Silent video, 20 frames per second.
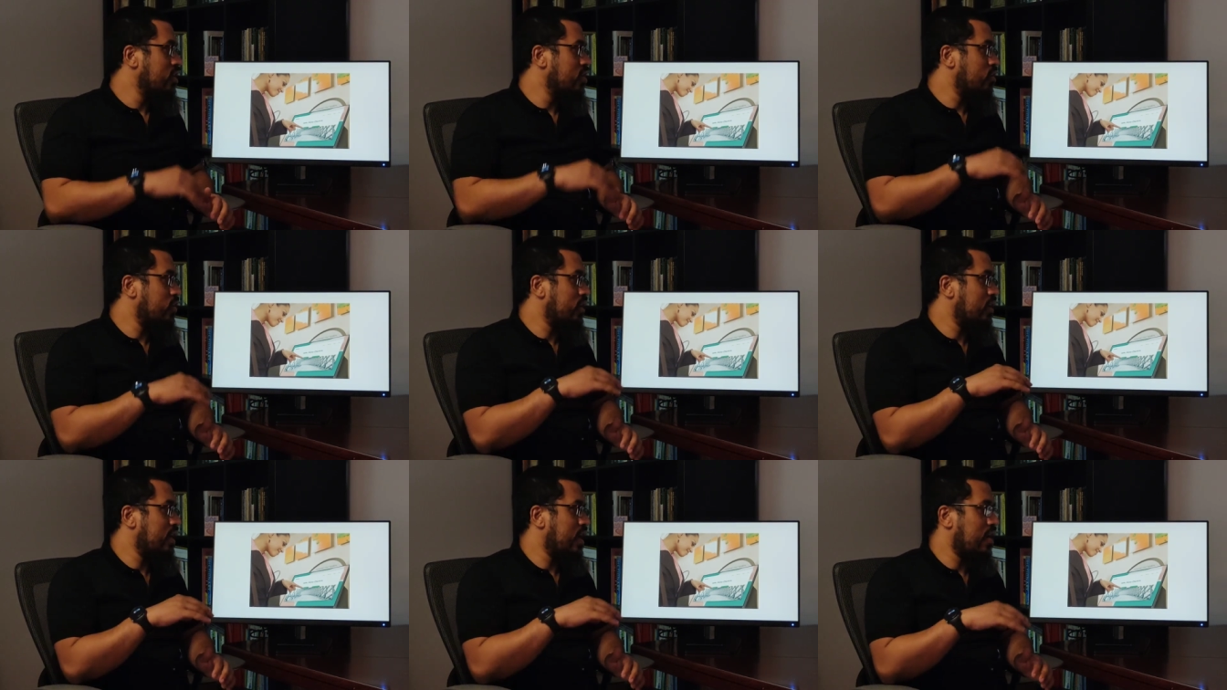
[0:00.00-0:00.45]

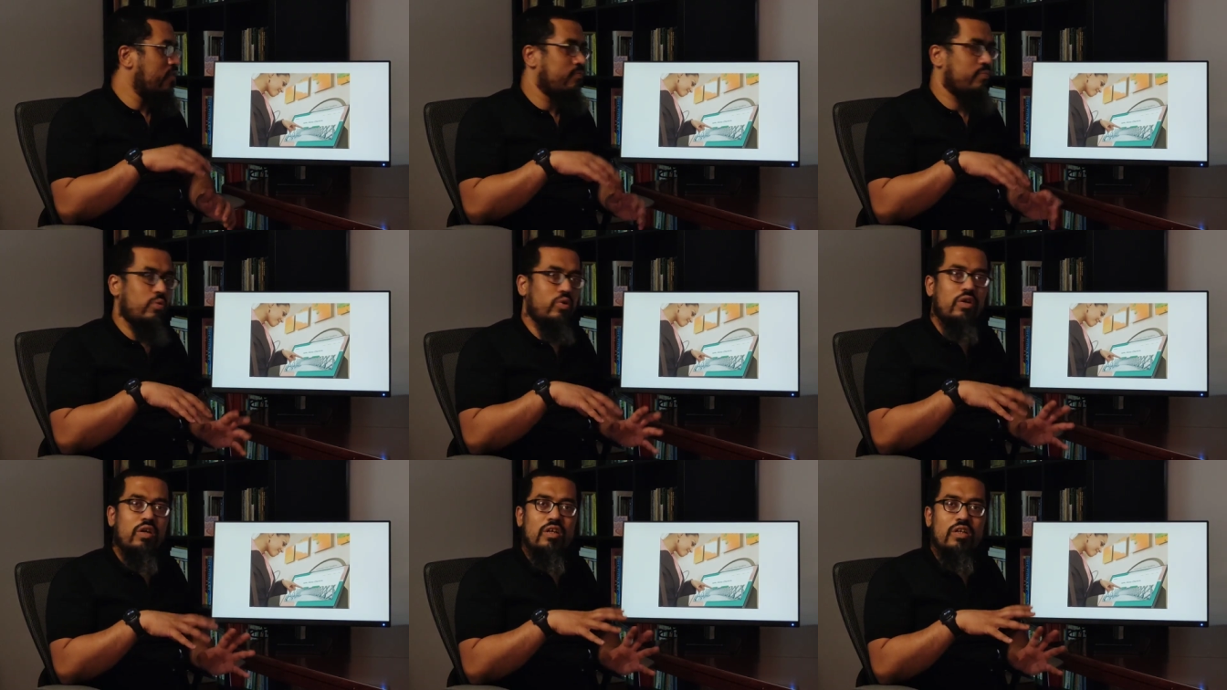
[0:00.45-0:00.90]
you can
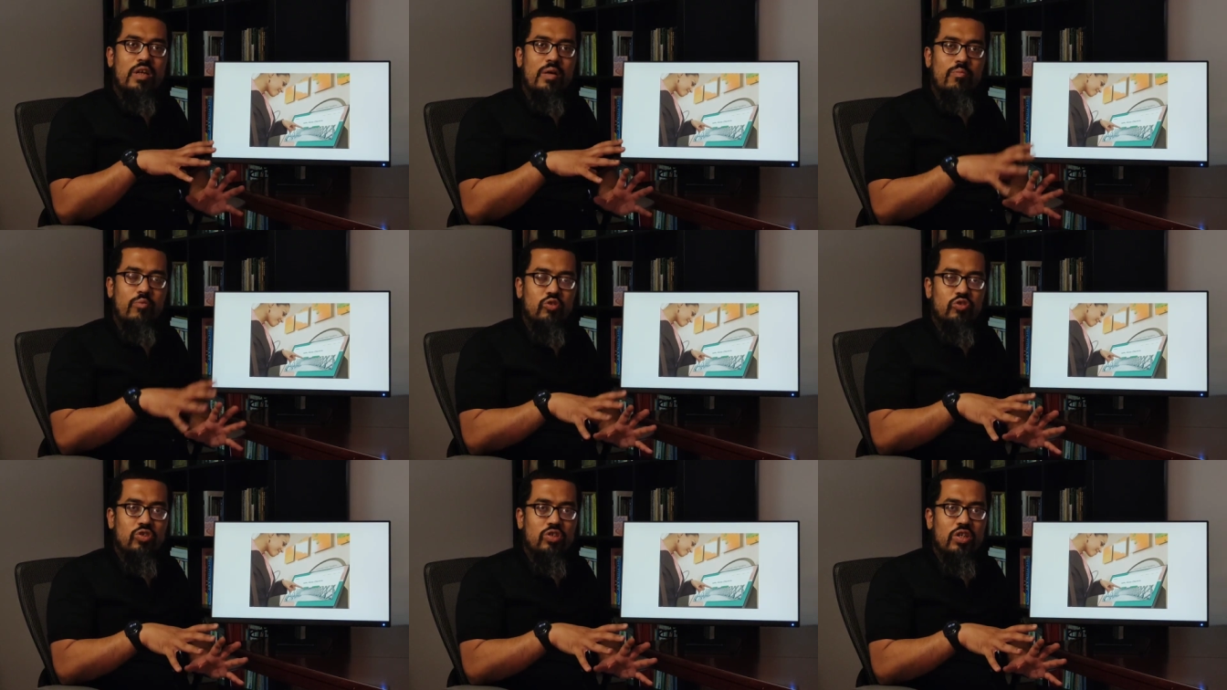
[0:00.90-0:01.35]
have product
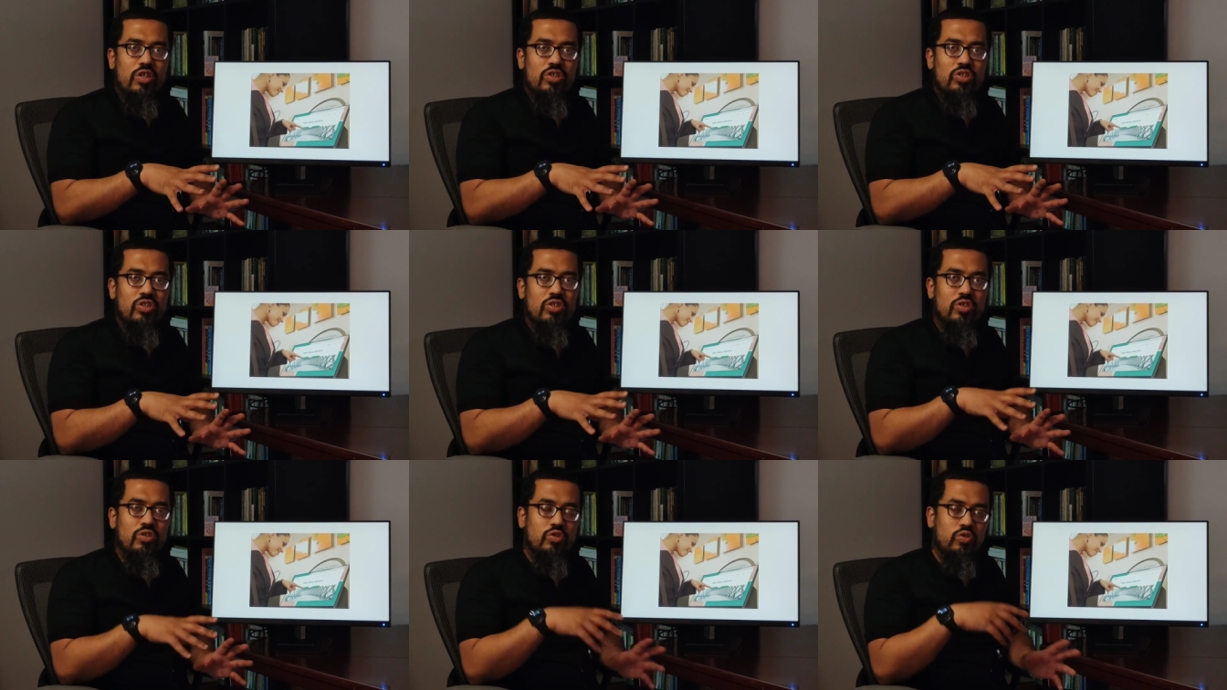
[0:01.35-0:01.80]

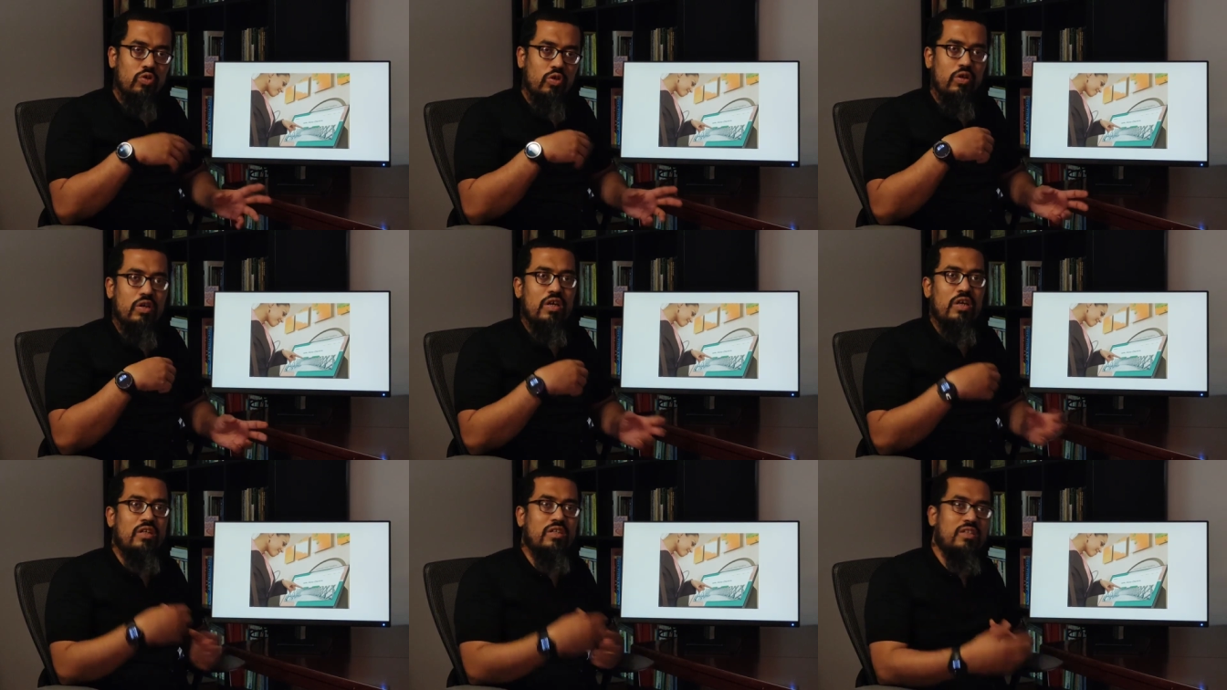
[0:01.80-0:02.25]
demonstrations
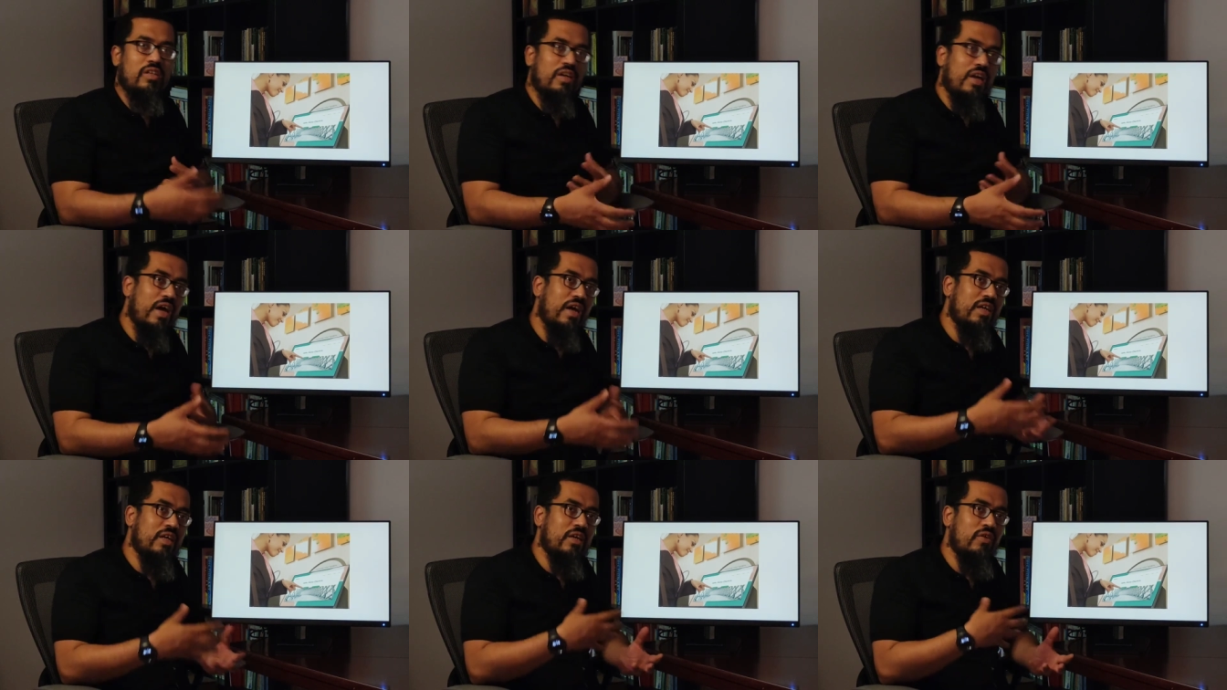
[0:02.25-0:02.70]
or
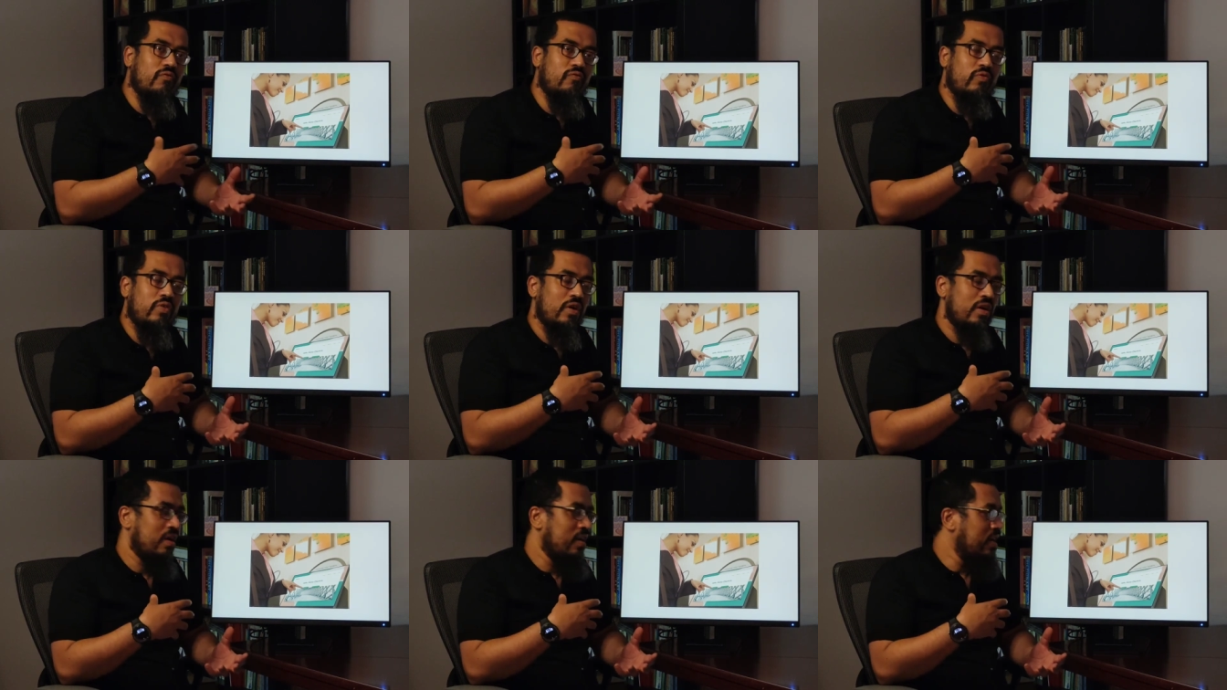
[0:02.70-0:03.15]

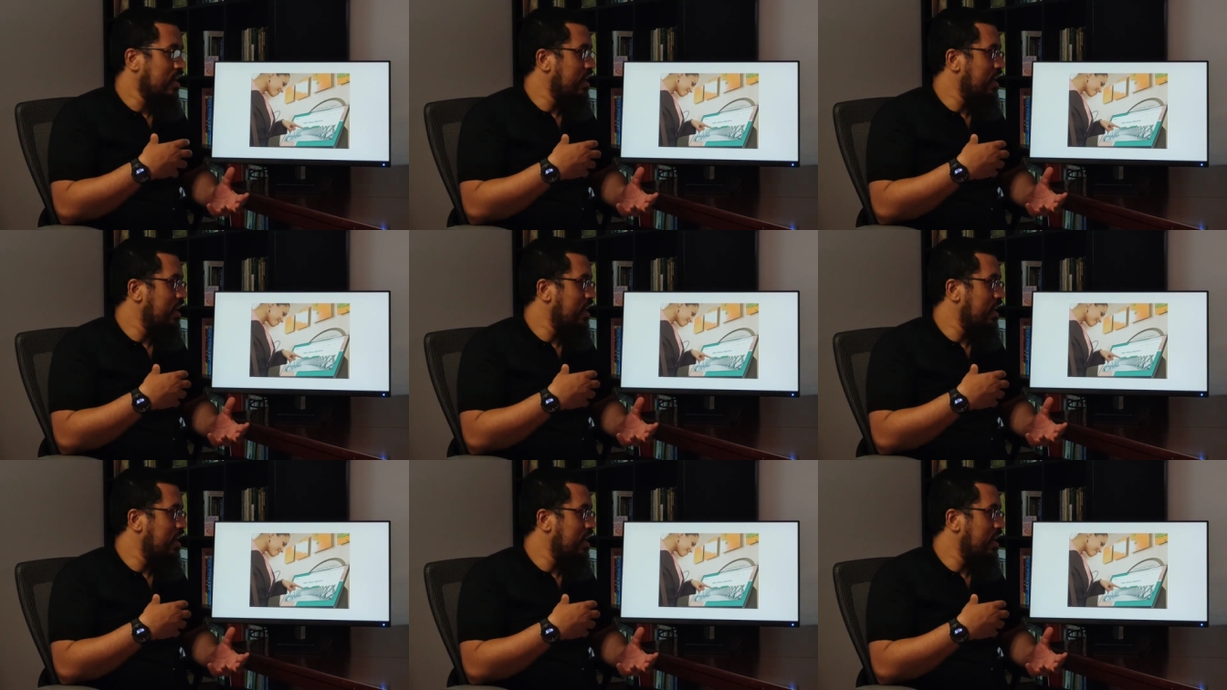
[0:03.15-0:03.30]
interactive